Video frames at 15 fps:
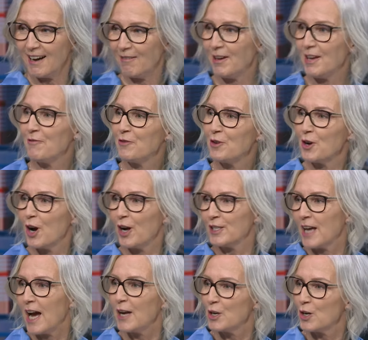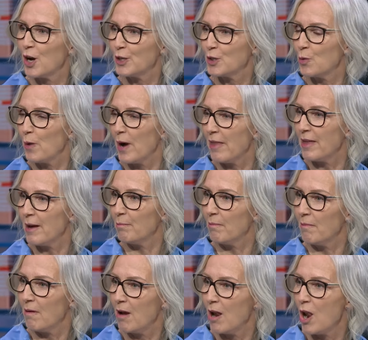if you're going, are you going to wear
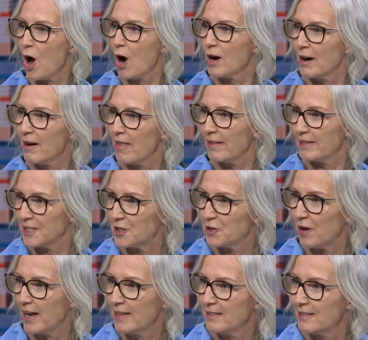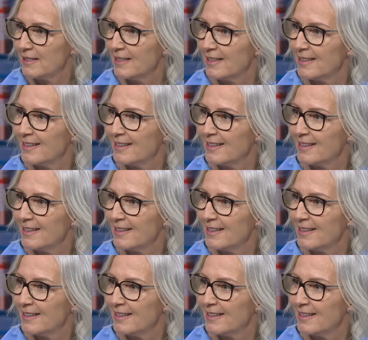them longer than the trend?